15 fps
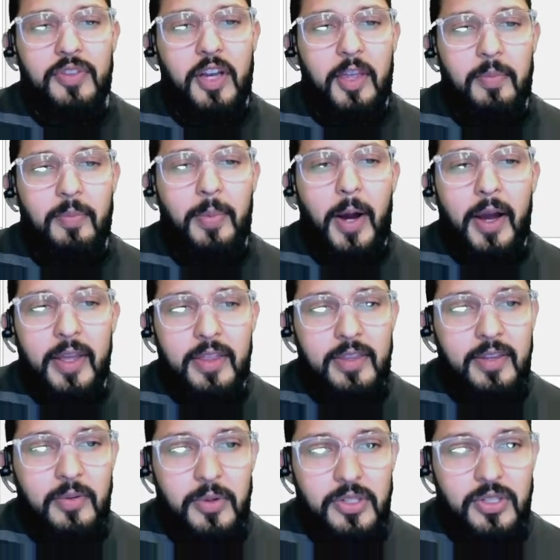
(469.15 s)
type
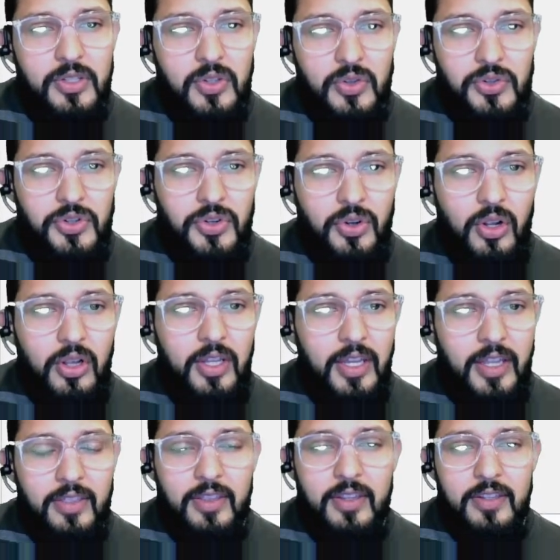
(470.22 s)
byte, which is control,
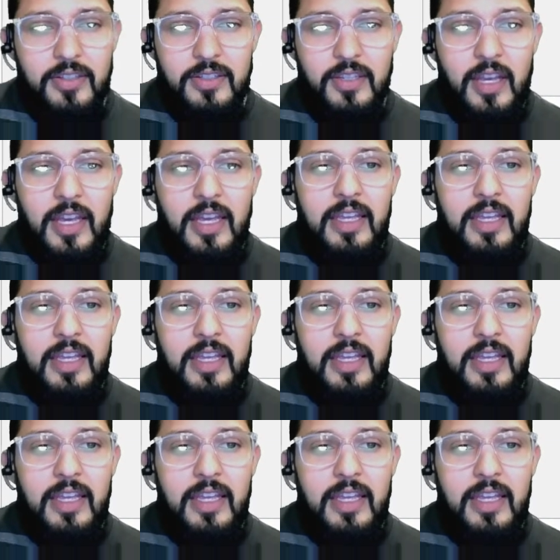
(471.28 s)
and this